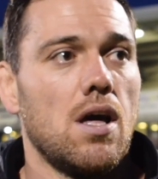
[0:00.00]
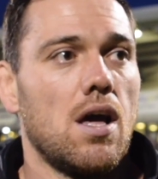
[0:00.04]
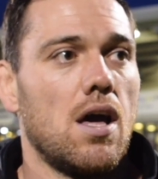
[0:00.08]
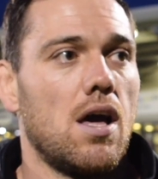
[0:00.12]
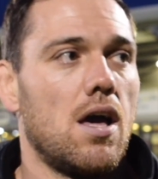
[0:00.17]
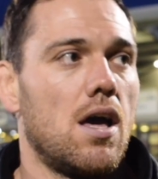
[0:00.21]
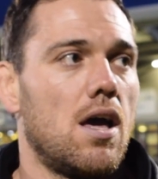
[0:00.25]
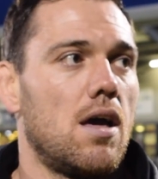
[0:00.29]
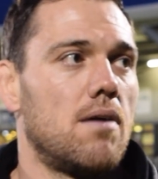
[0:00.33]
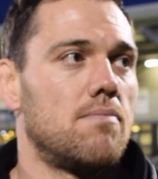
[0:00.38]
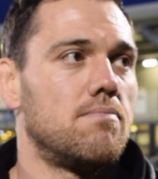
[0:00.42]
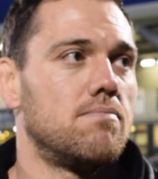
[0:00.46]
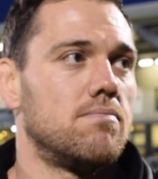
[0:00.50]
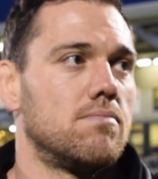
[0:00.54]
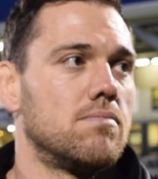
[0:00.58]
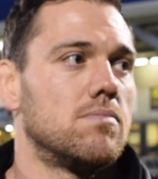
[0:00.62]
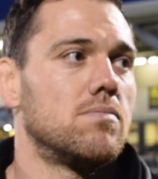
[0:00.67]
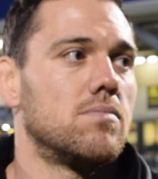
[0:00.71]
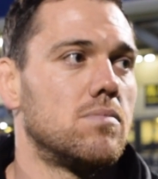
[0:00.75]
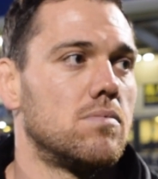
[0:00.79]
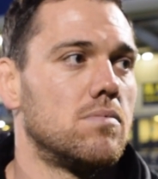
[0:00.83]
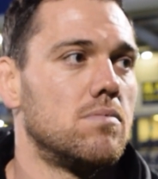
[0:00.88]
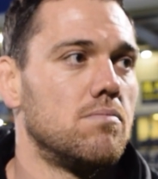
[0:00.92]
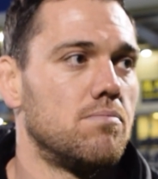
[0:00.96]

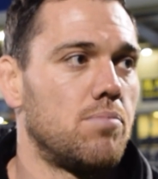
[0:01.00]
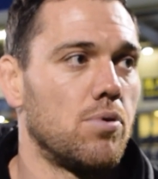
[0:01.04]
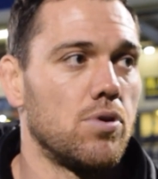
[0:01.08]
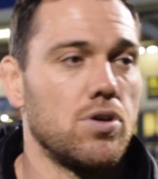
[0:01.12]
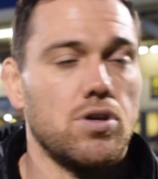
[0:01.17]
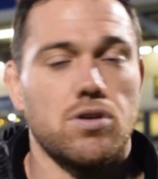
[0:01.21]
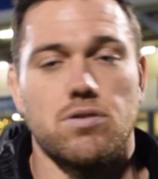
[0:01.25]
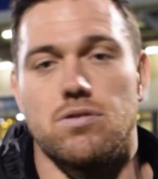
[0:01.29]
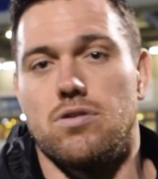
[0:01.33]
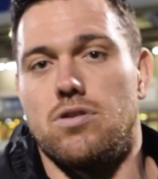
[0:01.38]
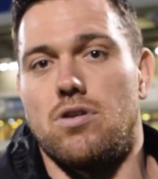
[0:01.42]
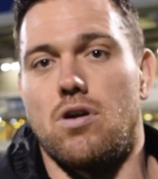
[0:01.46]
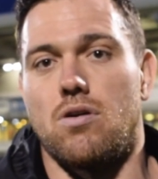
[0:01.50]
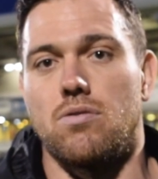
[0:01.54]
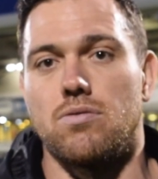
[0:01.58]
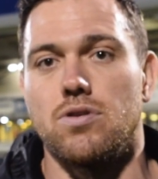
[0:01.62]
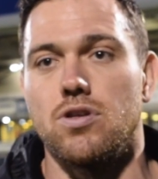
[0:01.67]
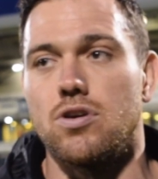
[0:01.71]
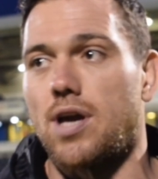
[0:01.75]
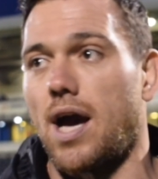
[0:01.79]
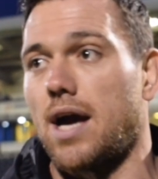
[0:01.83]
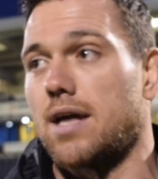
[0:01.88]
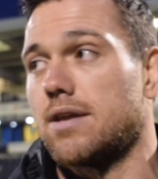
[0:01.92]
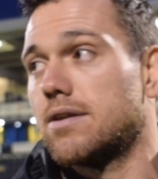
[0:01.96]
But you know,
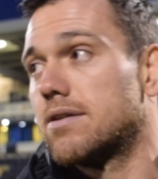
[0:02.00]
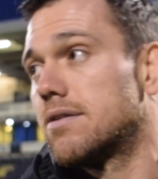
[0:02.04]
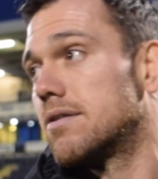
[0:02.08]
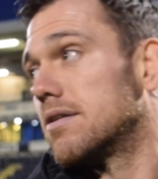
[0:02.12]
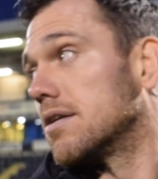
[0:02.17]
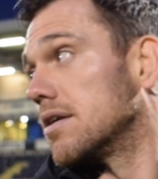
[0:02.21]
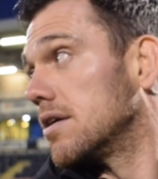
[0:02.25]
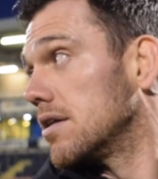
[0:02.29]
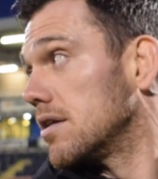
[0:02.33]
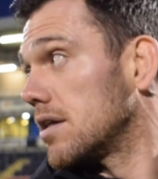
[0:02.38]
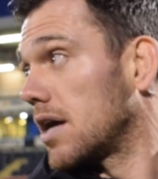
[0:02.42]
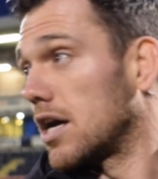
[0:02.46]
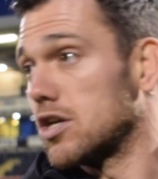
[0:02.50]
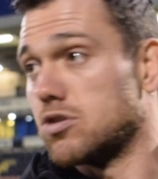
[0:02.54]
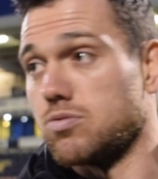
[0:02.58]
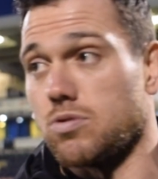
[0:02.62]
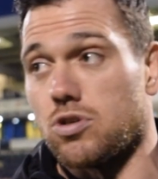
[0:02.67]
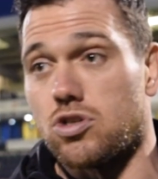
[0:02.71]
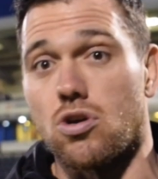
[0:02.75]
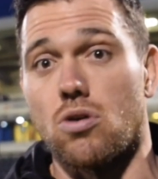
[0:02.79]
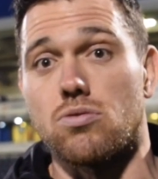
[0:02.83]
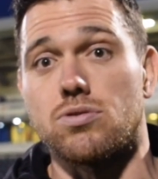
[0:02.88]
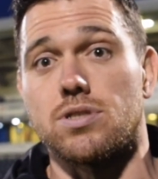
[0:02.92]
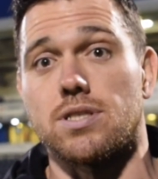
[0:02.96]
you can, as
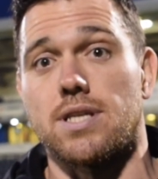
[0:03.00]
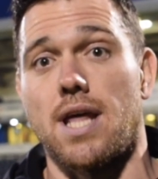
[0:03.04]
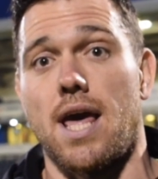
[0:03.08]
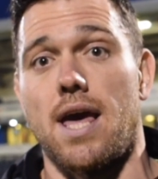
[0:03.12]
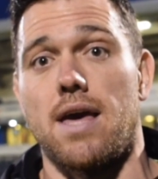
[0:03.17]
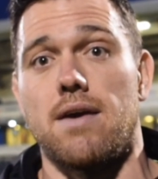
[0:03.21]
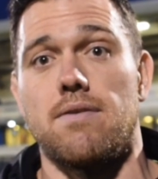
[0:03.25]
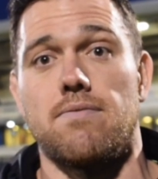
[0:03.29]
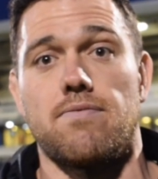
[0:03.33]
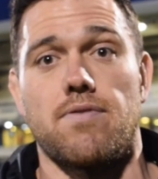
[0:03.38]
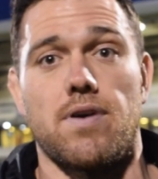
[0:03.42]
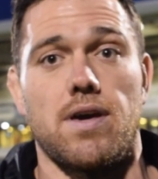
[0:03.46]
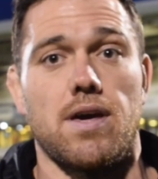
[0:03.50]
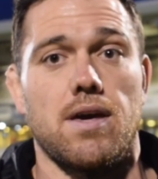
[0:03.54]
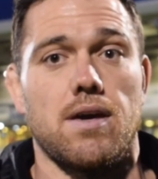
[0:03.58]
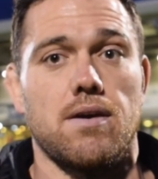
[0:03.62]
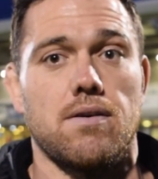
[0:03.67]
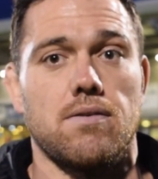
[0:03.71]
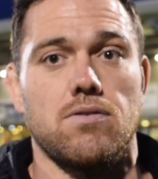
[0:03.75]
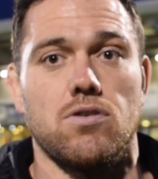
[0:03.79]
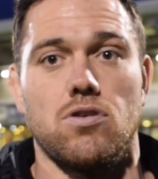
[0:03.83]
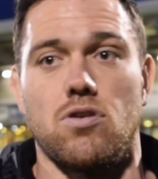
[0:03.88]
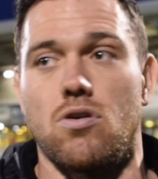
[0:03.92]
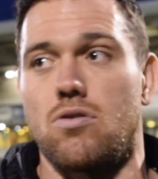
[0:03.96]
we showed today,
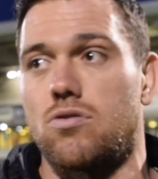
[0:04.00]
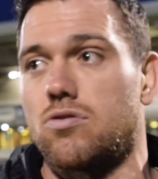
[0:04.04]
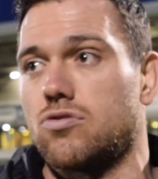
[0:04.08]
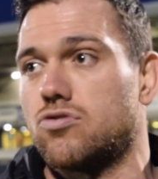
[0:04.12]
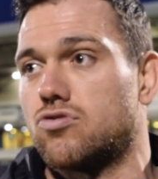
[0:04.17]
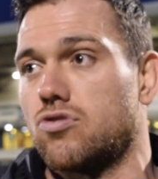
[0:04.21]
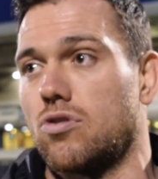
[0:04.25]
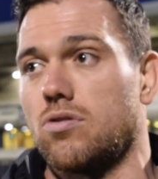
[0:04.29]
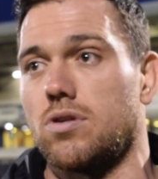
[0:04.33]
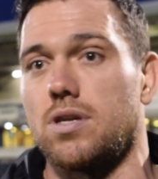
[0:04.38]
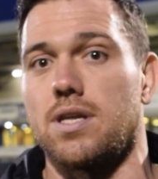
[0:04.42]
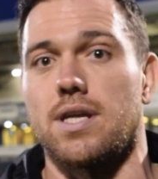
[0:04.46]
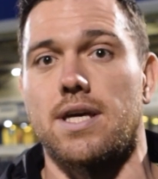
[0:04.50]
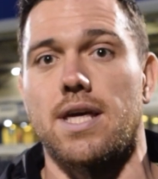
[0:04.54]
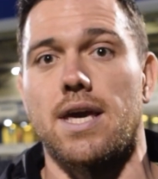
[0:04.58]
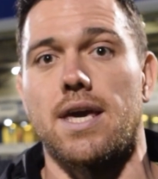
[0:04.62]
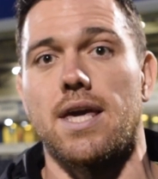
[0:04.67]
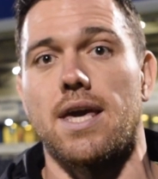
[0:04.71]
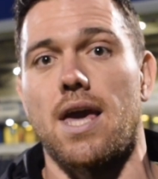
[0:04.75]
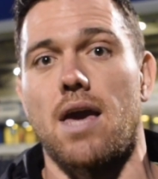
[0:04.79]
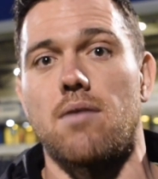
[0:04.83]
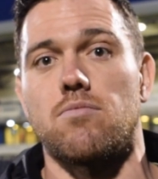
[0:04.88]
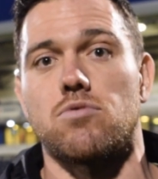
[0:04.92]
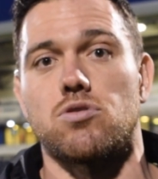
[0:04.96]
you know, controlling the
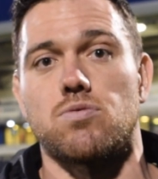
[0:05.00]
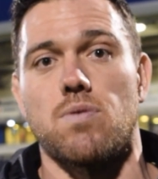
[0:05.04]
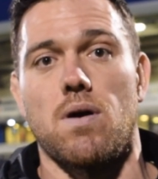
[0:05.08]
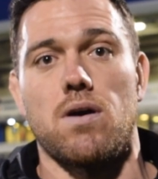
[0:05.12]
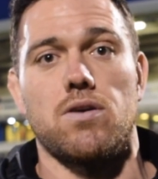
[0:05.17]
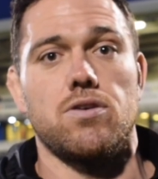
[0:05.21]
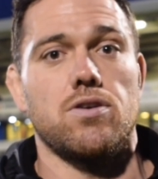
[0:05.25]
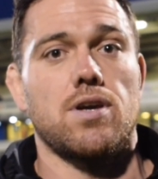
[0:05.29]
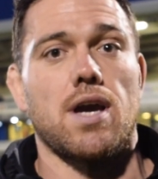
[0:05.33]
kicking game as well.